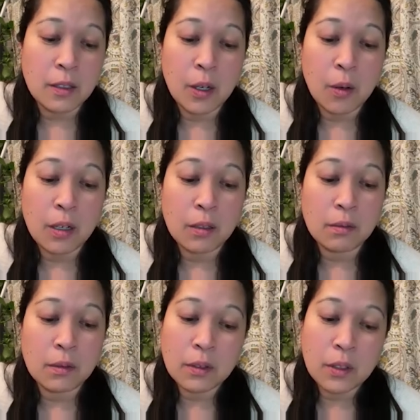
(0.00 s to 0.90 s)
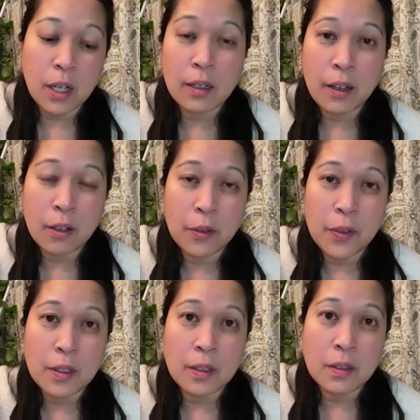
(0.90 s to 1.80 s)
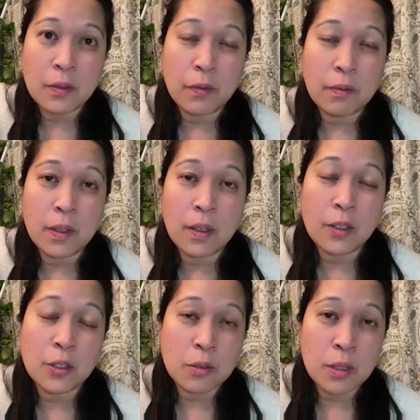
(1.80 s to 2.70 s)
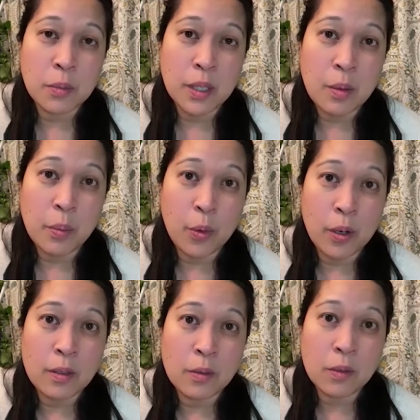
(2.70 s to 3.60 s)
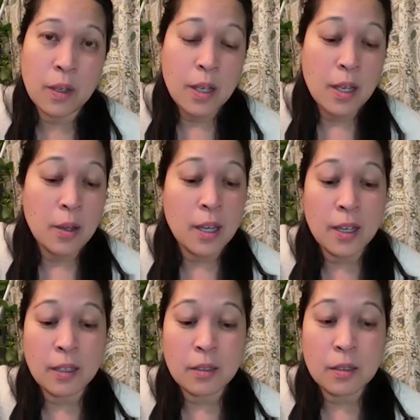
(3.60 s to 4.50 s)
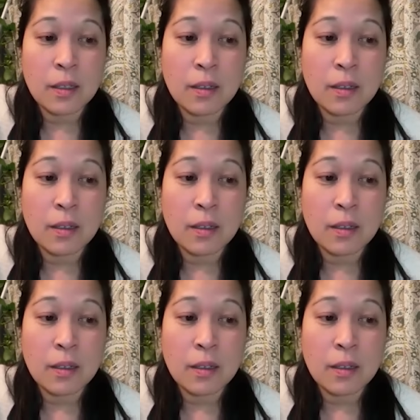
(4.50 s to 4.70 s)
our gut health is extremely important and